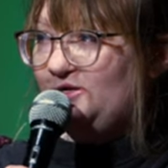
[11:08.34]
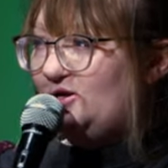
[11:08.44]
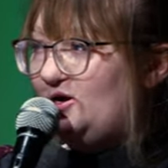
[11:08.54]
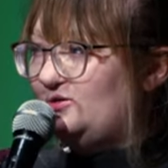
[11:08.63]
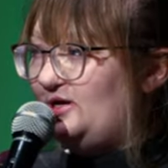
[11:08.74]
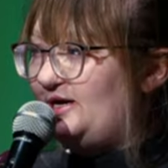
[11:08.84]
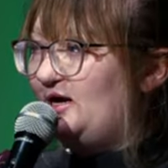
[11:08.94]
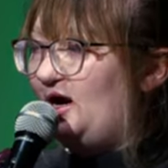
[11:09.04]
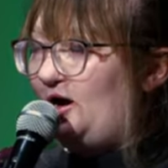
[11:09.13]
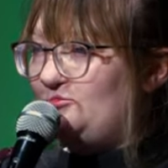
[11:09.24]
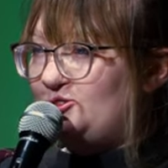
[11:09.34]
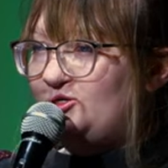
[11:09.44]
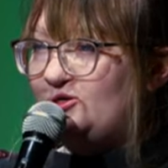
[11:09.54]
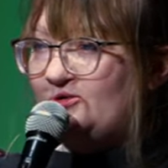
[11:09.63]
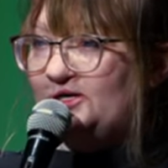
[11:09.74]
You know, like, I'm sure
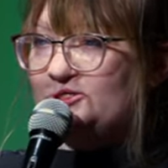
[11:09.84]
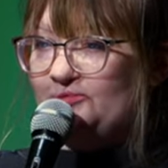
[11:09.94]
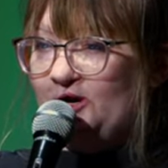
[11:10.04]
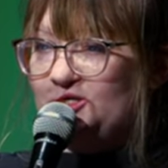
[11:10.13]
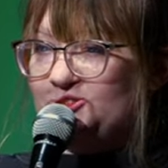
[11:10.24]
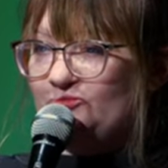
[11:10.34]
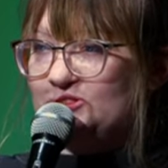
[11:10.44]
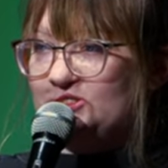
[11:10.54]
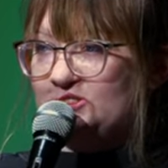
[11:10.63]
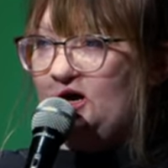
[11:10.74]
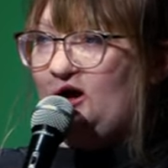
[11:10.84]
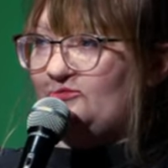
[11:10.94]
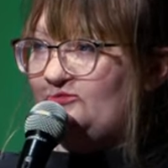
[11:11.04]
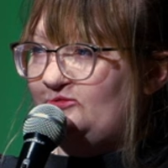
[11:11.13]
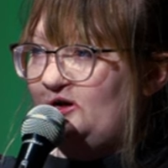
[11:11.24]
the Great Depression was
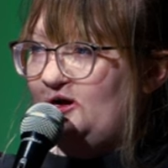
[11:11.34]
tough,